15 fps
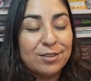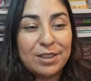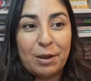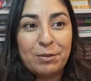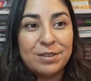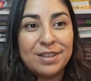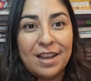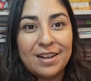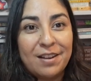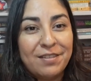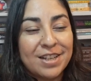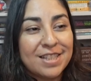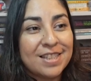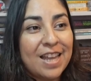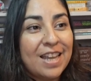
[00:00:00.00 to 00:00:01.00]
So that was kind of
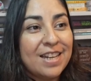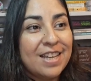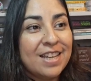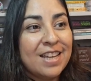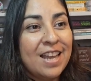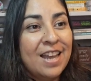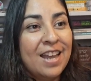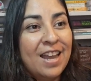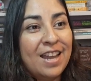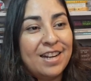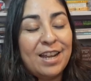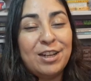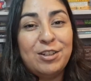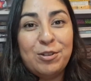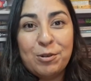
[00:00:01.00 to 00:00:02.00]
exciting,
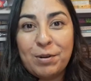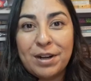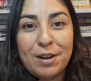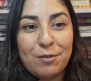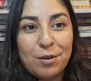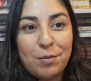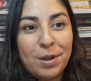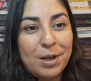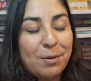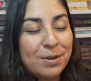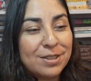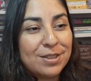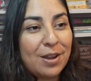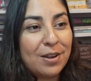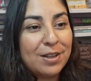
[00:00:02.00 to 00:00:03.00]
and I knew what everybody
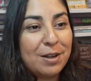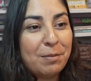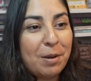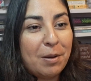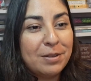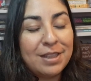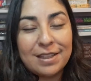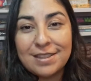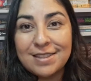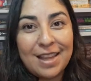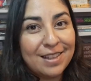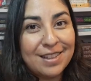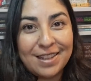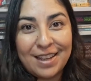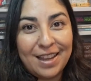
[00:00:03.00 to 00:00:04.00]
was talking about. That's
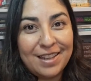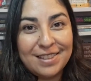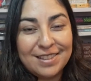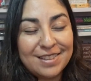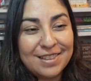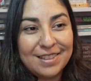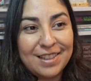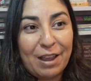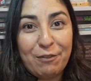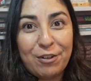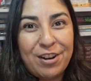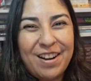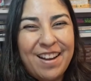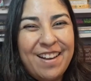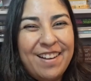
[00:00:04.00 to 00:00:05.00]
not the case
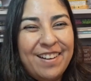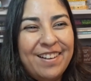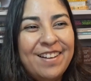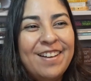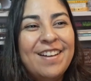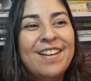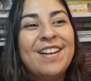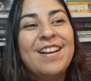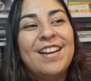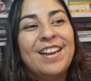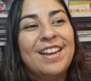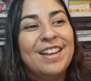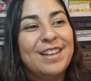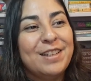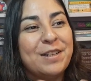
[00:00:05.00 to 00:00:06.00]
ever.
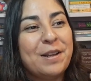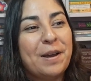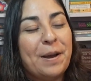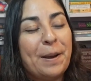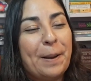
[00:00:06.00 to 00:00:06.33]
and